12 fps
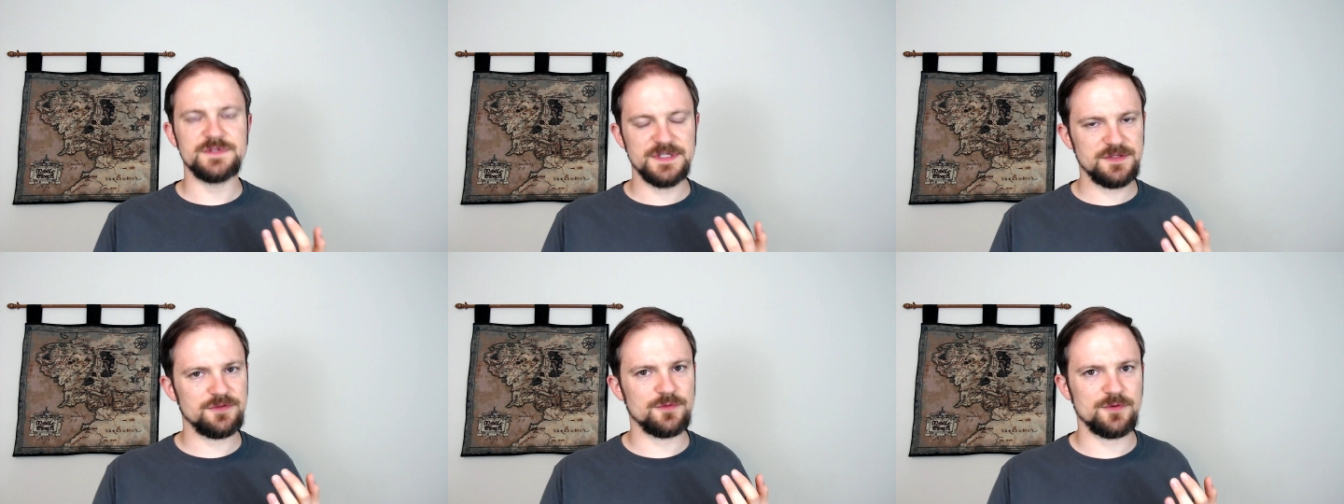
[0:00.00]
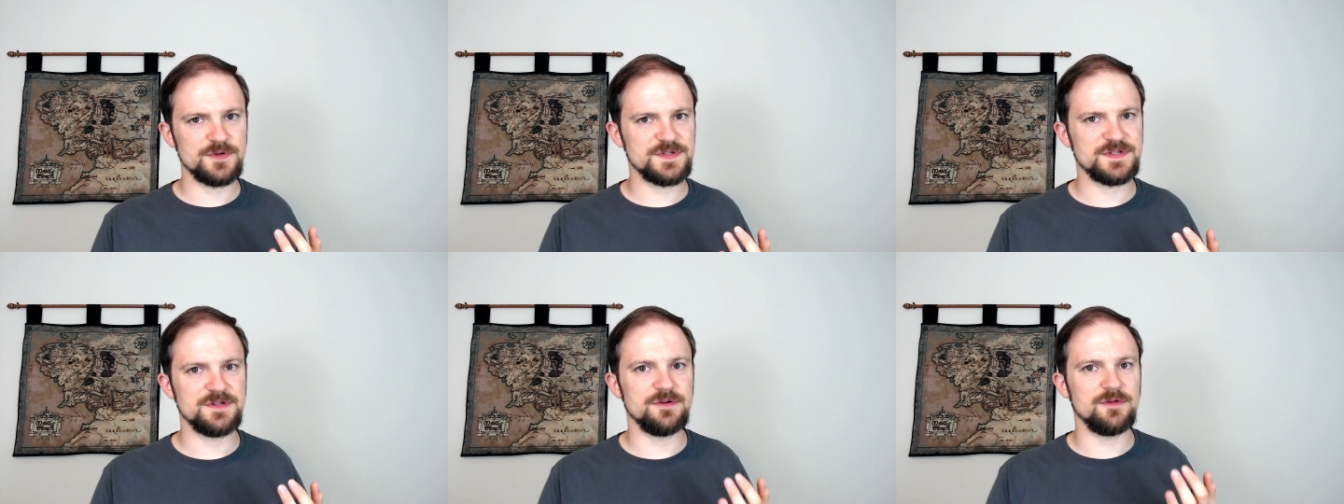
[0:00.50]
Denethor is
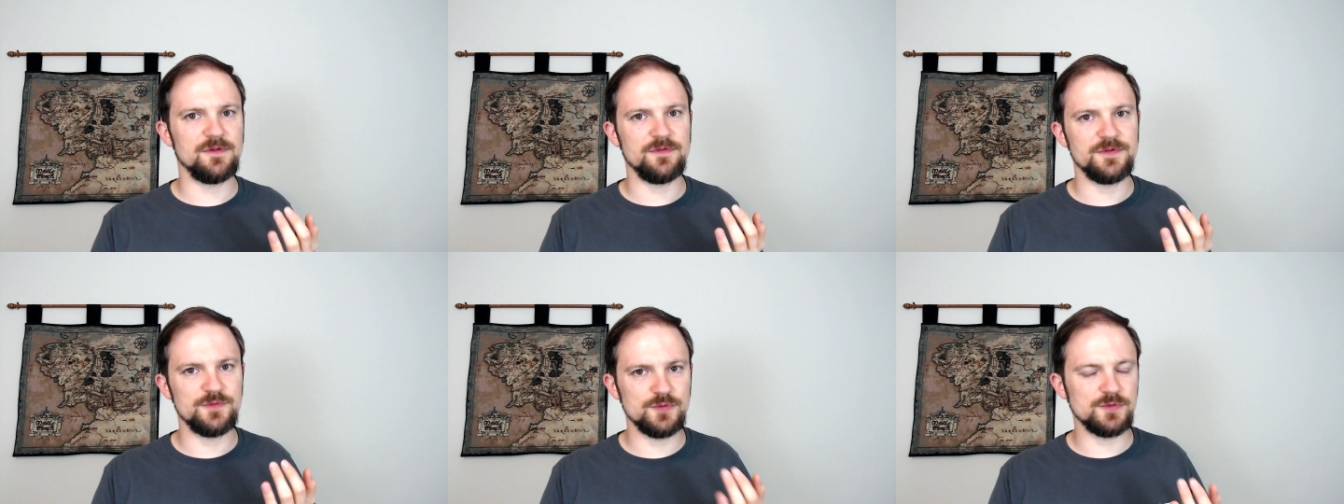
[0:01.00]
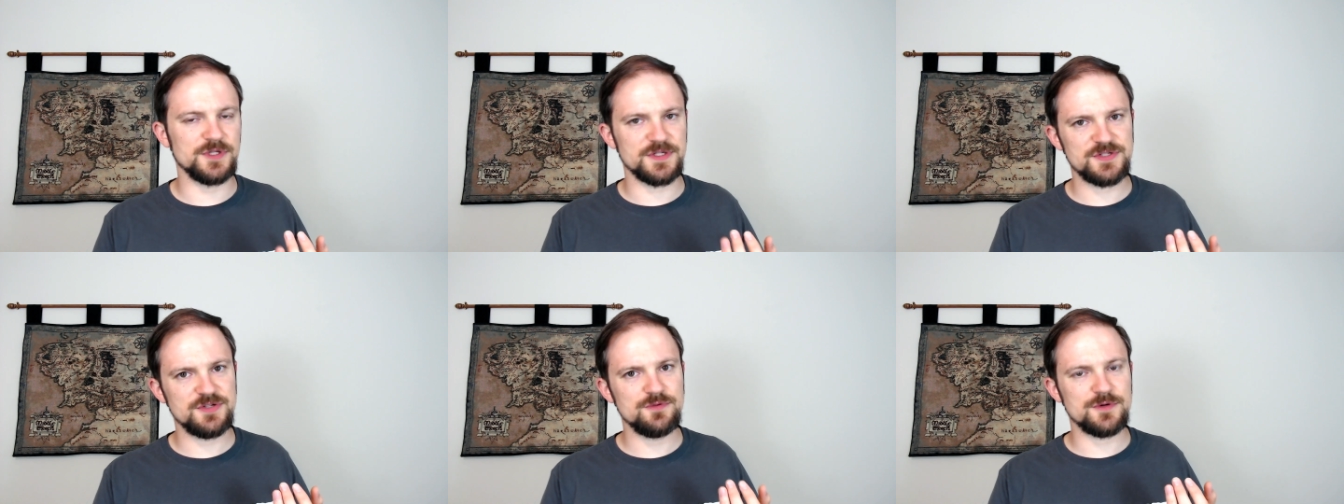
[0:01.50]
still the
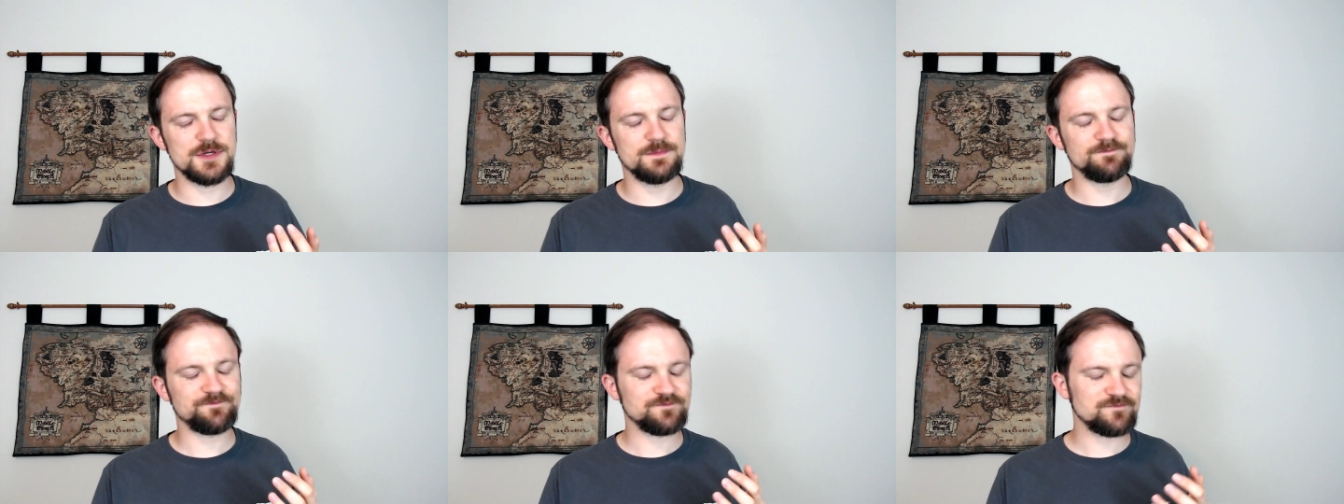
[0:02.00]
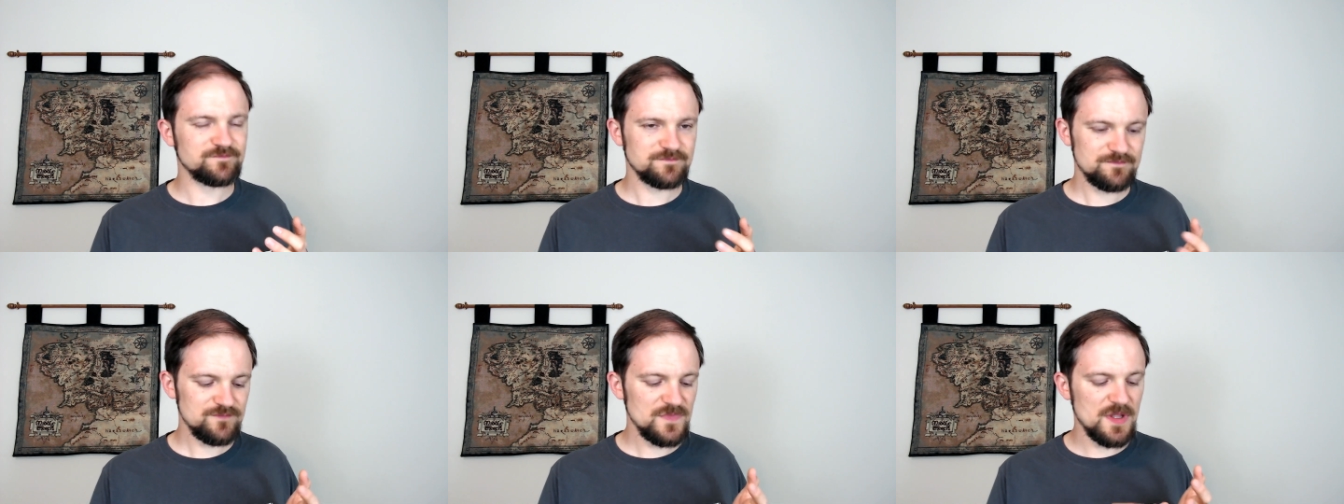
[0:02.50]
ruling steward,
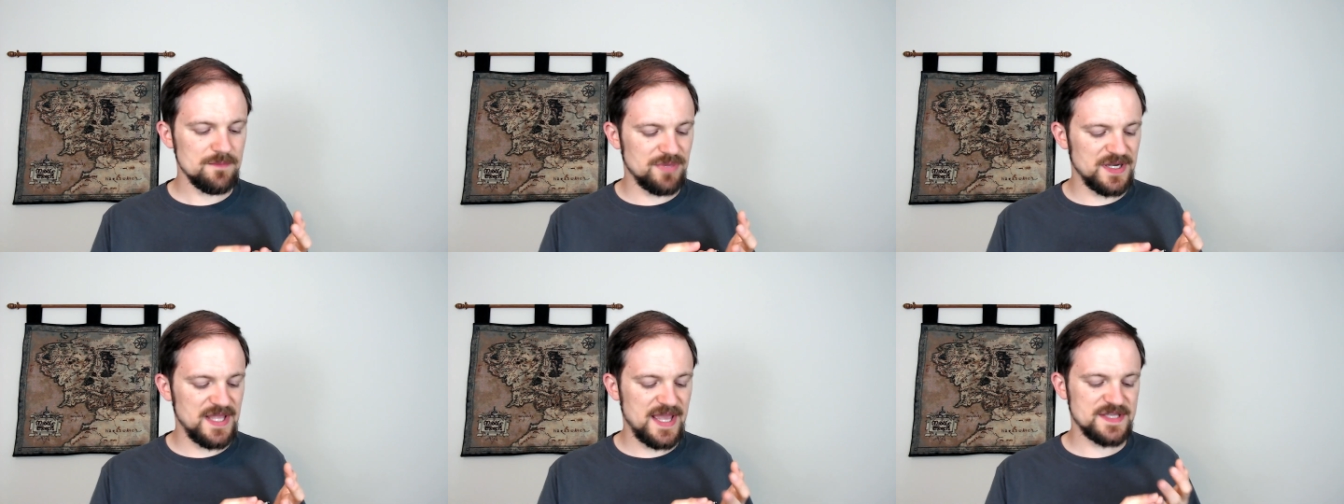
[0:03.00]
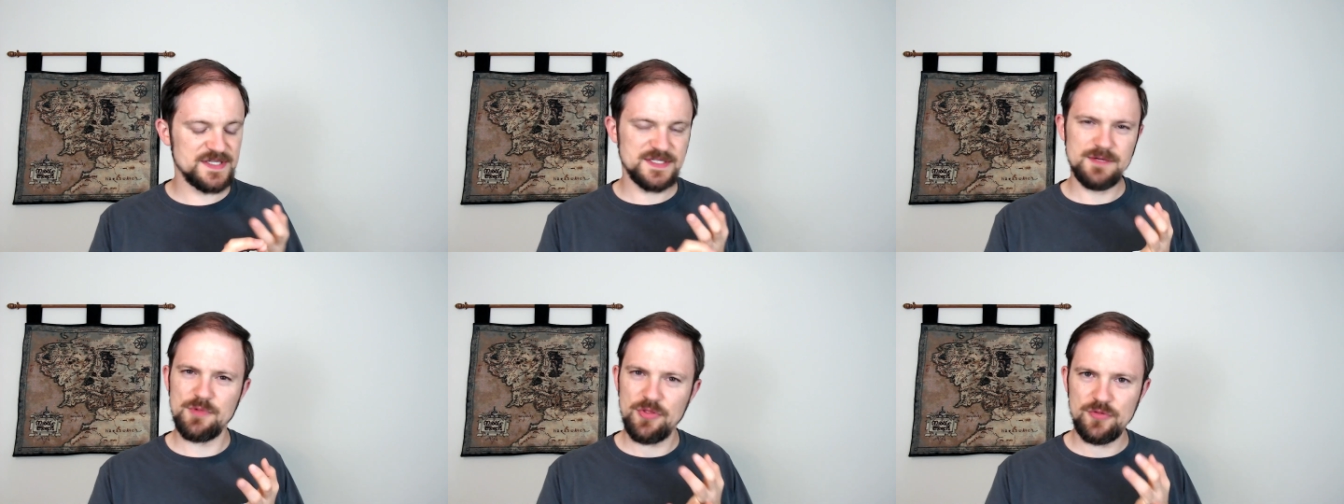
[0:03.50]
but he has
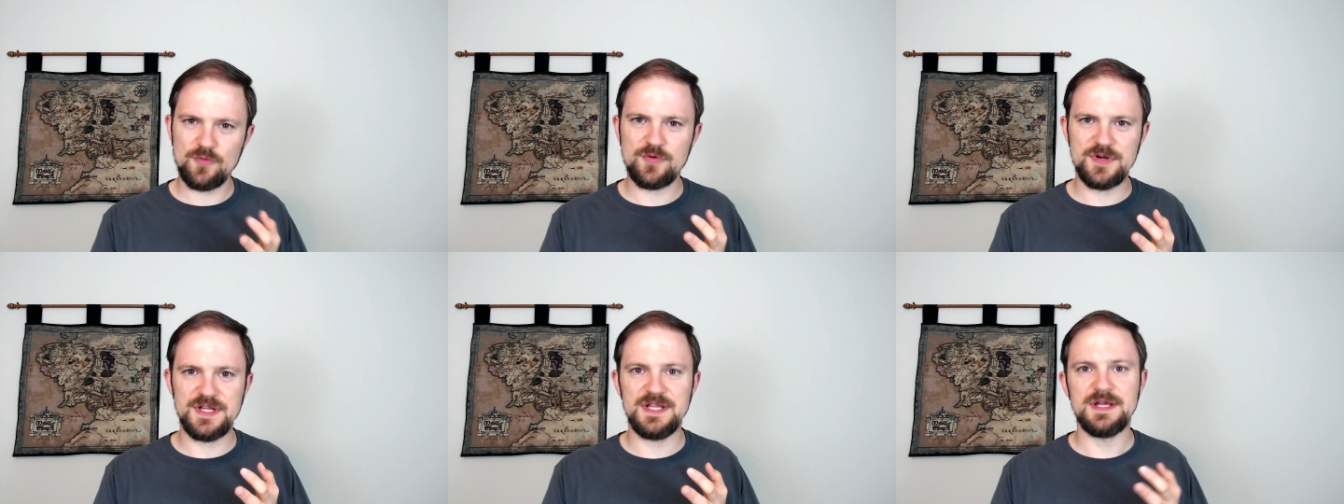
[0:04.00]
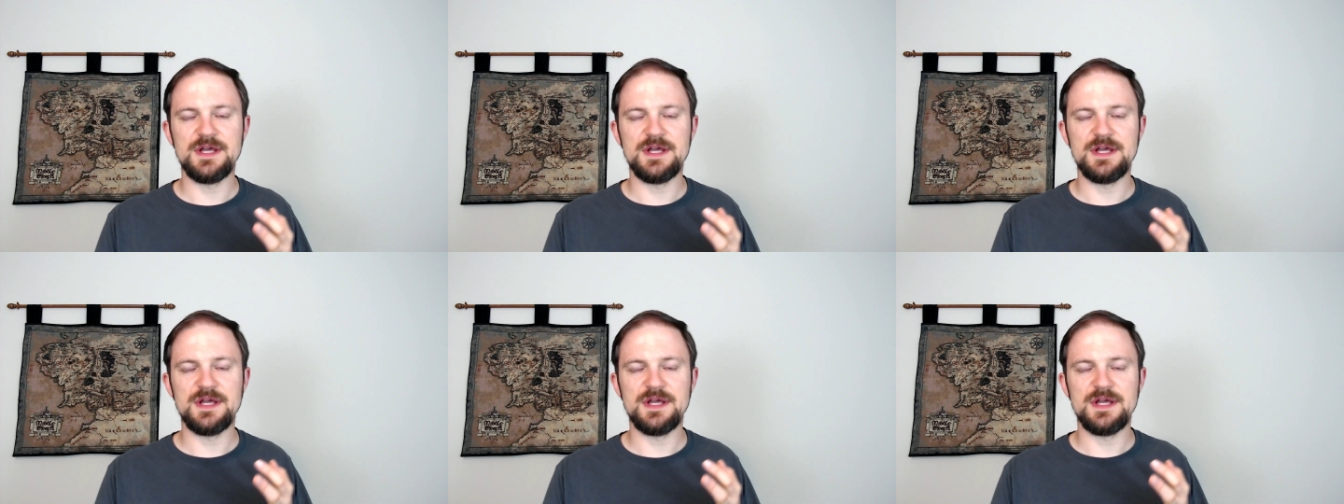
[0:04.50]
some authority,